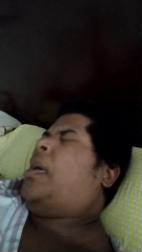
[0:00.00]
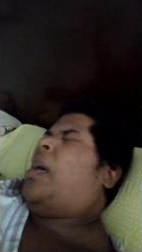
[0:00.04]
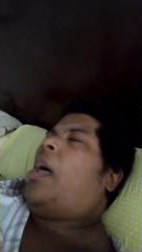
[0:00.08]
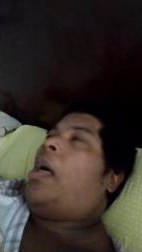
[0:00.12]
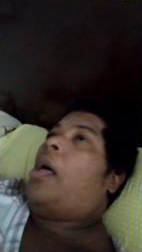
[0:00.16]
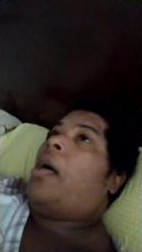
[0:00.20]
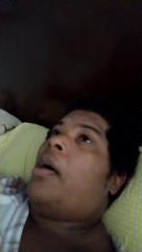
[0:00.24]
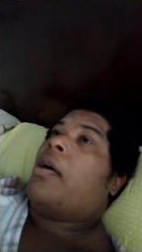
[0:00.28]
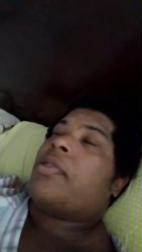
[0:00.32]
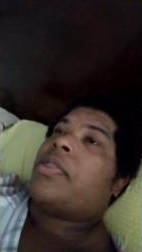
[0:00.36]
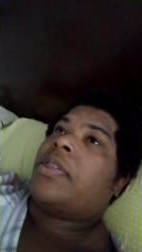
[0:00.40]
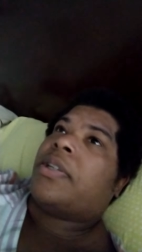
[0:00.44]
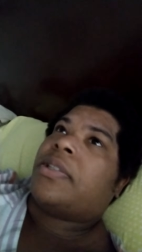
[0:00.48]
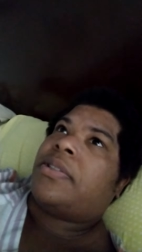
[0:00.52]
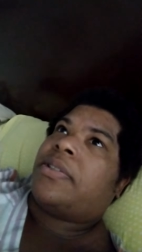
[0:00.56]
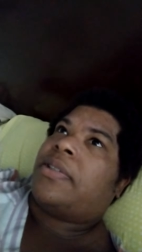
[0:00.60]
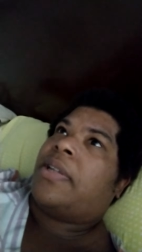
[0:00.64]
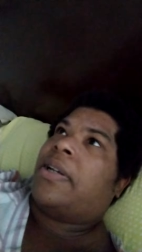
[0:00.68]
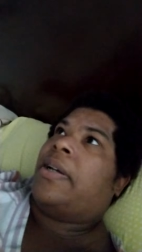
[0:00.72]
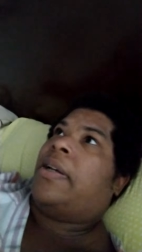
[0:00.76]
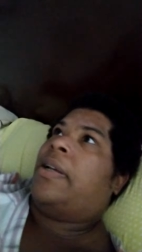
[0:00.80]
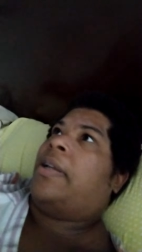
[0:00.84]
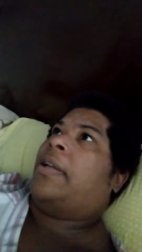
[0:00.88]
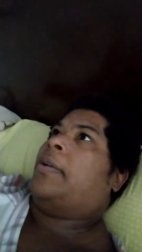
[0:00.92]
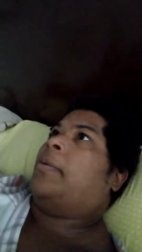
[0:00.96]
all this
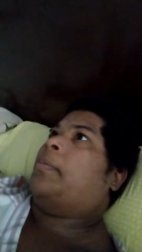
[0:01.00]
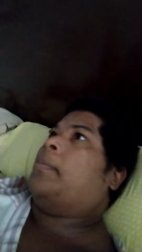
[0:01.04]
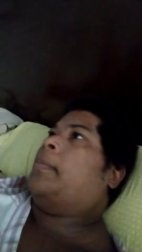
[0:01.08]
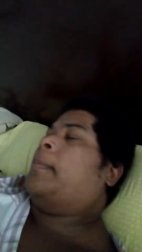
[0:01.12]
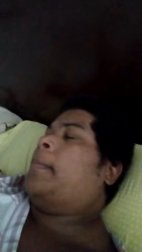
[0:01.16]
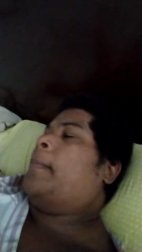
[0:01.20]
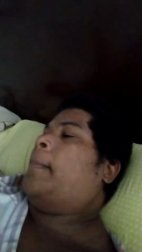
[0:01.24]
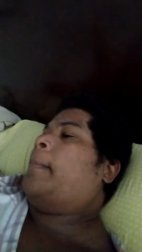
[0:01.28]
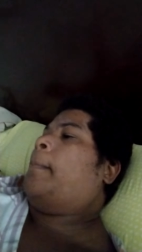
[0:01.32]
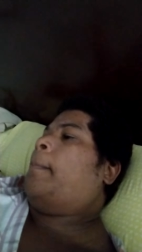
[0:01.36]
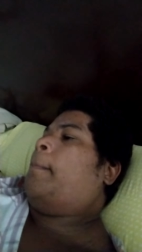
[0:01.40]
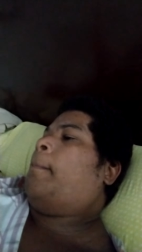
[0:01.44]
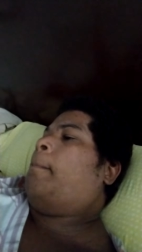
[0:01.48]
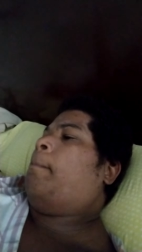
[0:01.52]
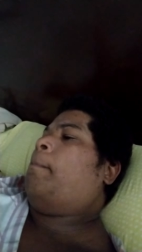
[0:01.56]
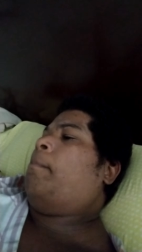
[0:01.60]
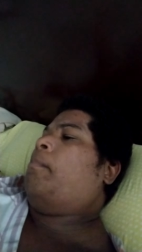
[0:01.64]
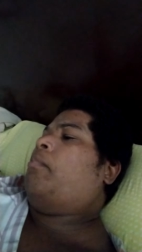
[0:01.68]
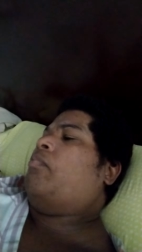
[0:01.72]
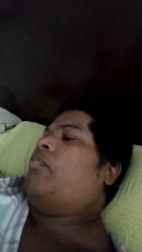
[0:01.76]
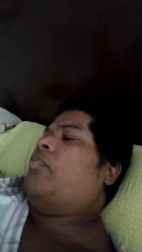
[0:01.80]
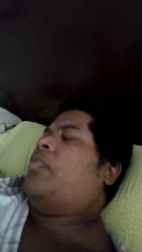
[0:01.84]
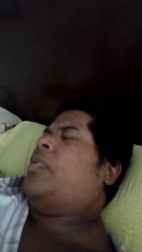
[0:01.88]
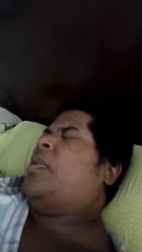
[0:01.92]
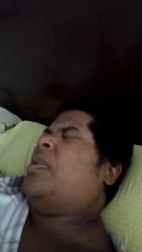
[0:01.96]
time
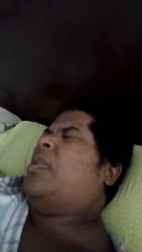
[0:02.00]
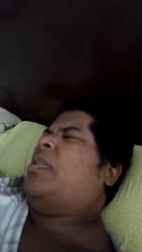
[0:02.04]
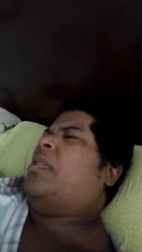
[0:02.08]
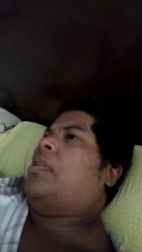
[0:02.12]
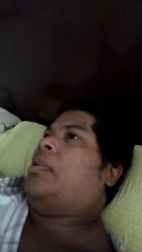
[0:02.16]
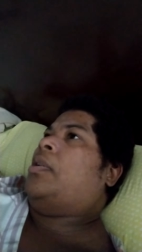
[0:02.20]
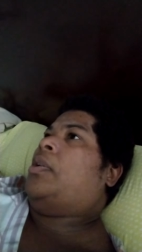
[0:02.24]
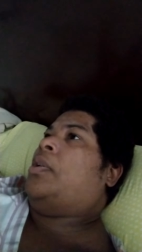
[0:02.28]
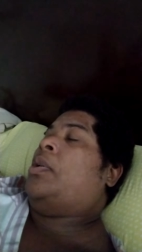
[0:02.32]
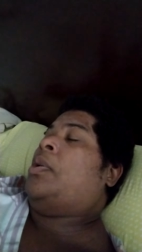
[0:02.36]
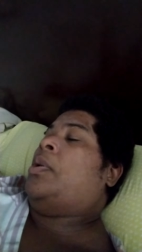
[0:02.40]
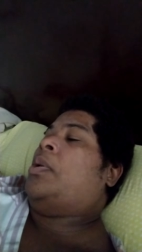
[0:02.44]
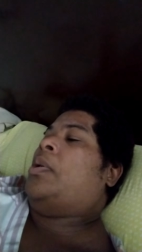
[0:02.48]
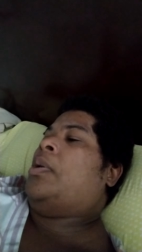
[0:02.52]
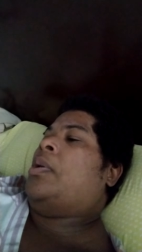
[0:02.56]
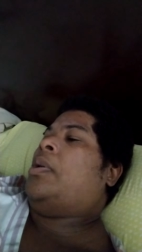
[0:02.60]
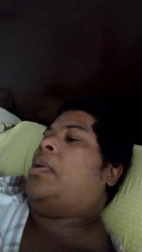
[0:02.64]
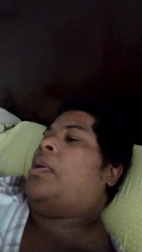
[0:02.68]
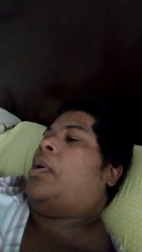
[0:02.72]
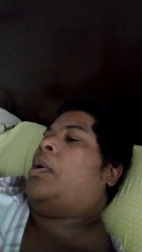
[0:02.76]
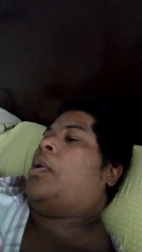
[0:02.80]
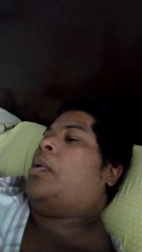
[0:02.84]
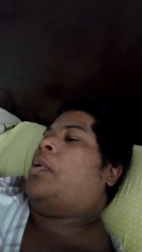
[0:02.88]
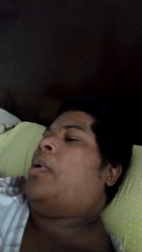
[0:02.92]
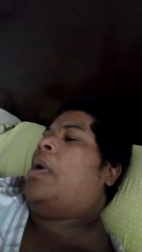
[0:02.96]
you
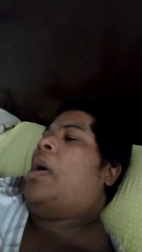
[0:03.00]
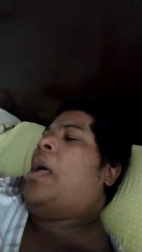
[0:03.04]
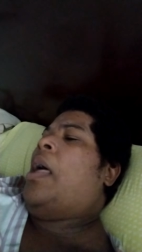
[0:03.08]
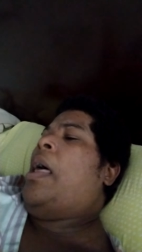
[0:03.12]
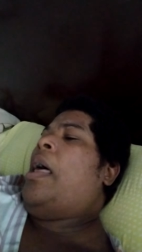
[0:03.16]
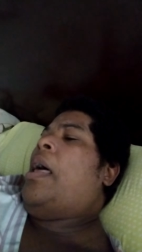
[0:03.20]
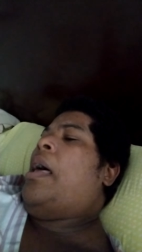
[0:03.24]
know